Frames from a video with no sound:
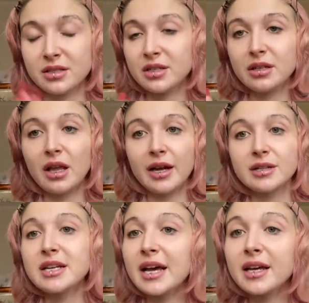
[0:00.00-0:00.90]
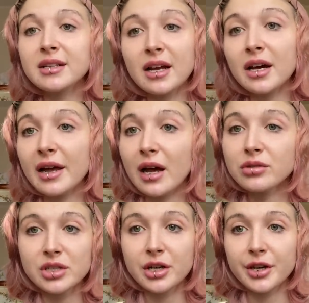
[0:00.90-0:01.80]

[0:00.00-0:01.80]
to like take in account to your